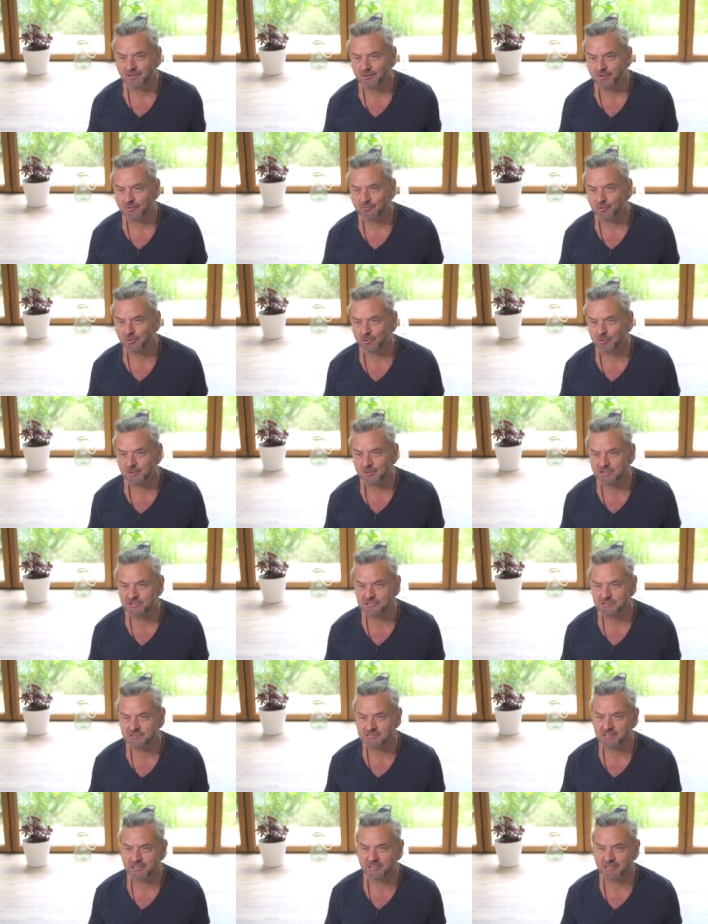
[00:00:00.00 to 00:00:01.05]
Uh, I've got a
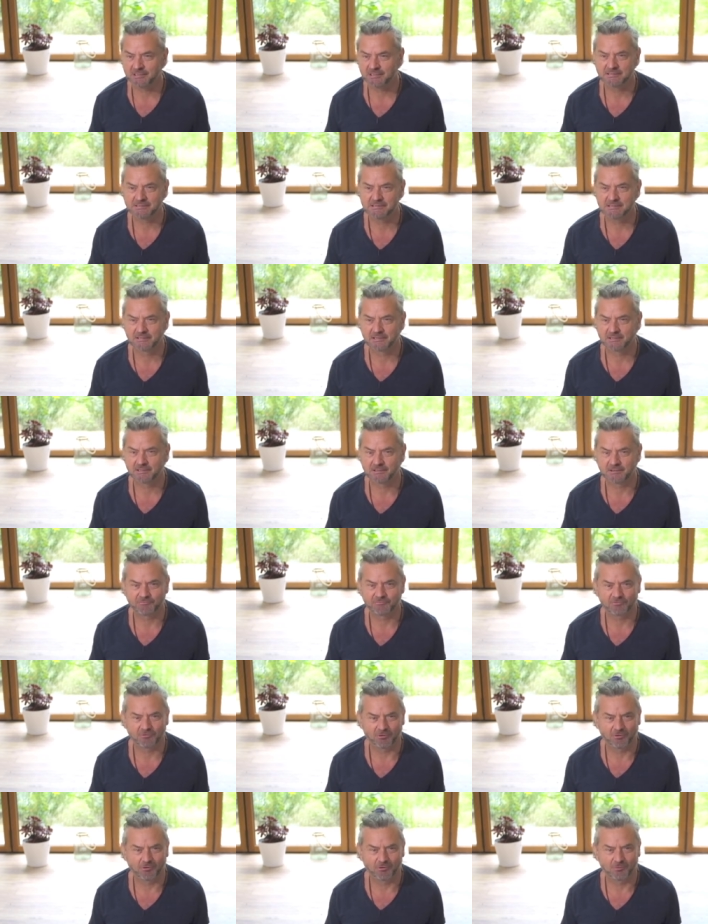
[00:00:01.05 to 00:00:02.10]
question today
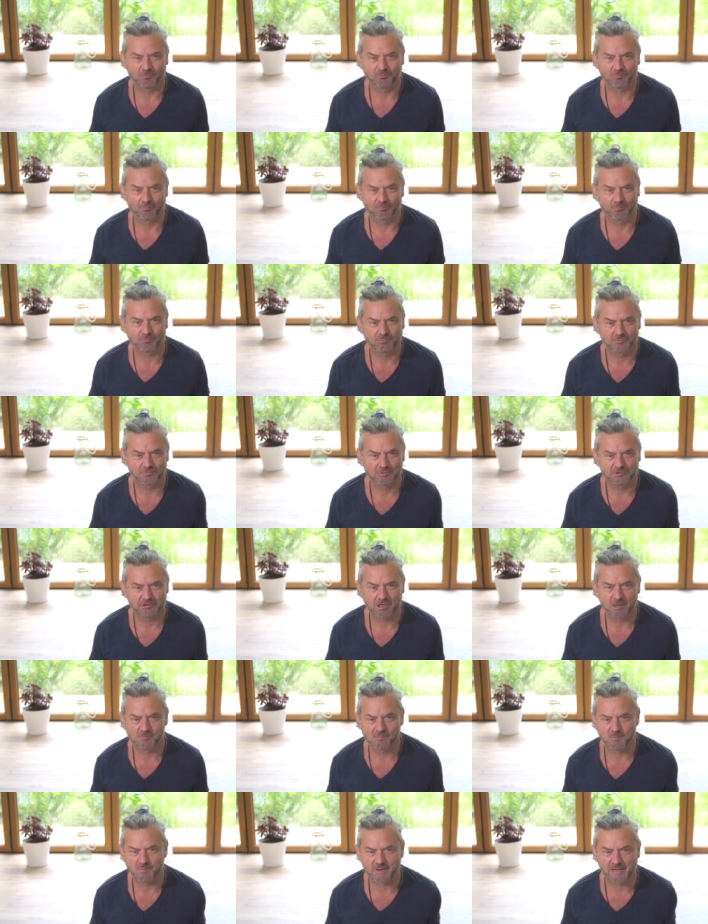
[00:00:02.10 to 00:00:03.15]
uh, from
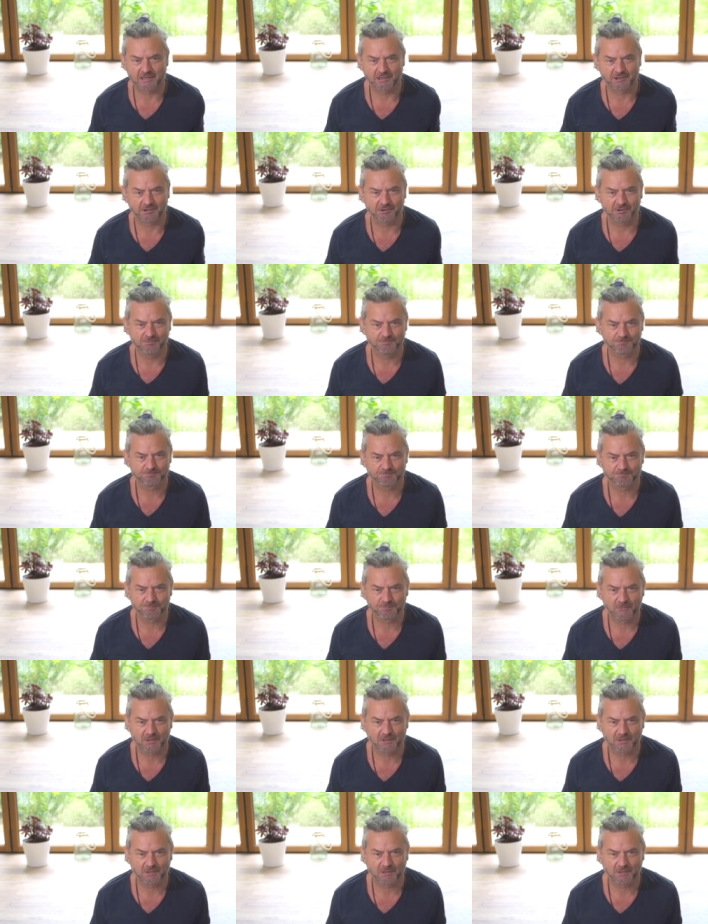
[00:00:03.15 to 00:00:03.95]
Dharma Bandhu.